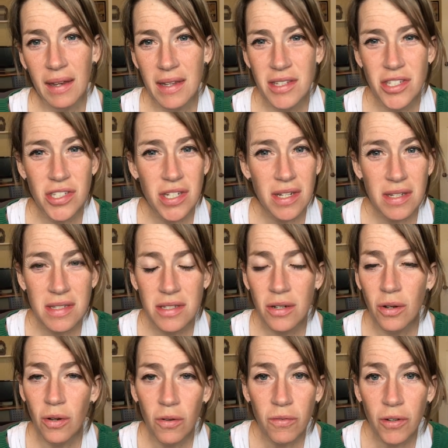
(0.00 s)
And it's just
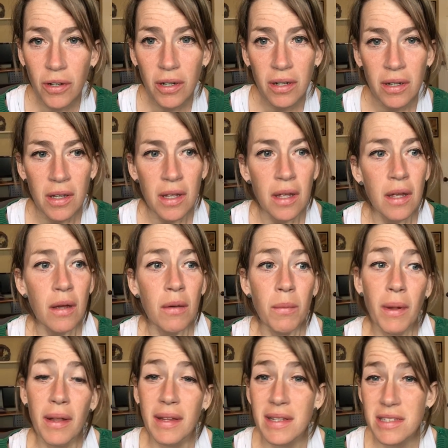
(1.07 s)
over,
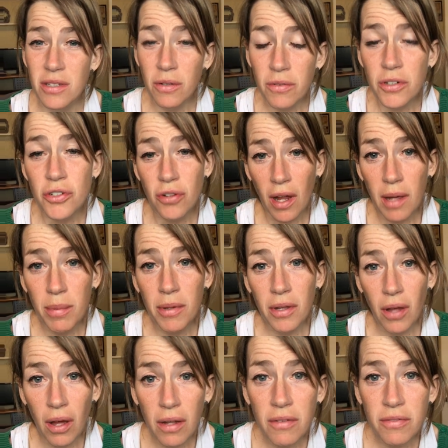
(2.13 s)
well, it's over tribal
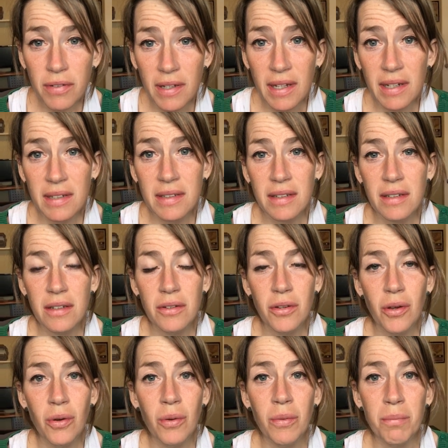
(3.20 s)
conflict, you
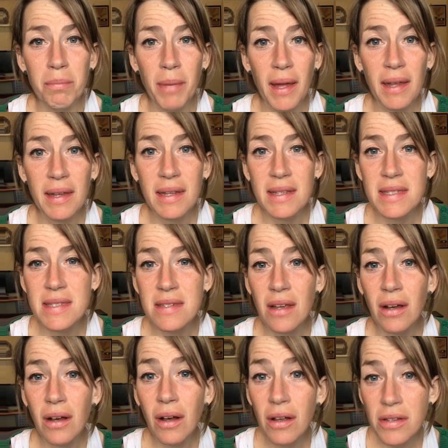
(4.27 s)
know, but it's
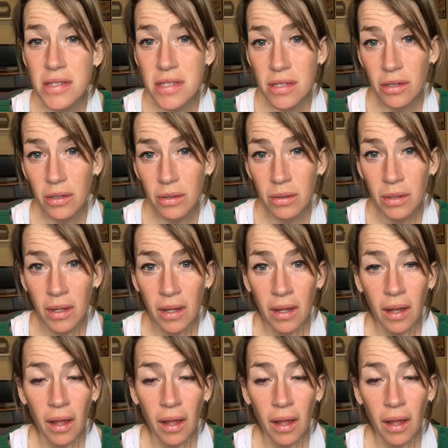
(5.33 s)
also